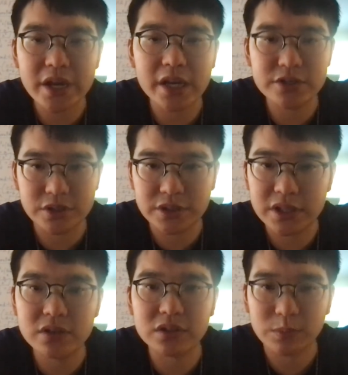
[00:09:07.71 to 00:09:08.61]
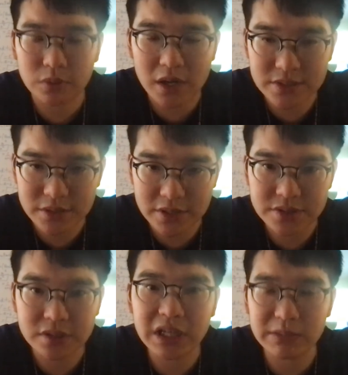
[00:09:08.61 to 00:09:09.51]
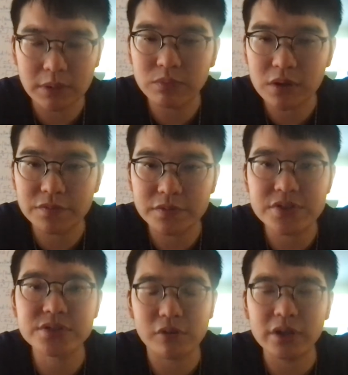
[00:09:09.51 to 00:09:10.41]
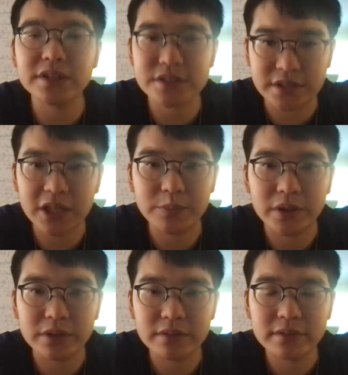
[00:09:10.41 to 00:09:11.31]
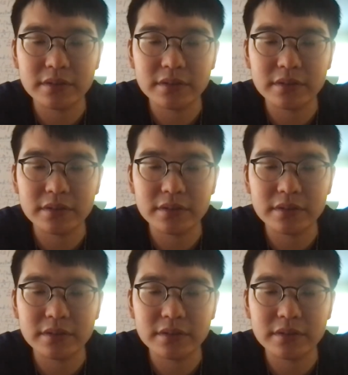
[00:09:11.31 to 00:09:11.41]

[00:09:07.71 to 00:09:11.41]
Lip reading: engineer the process to come up with the starting statement.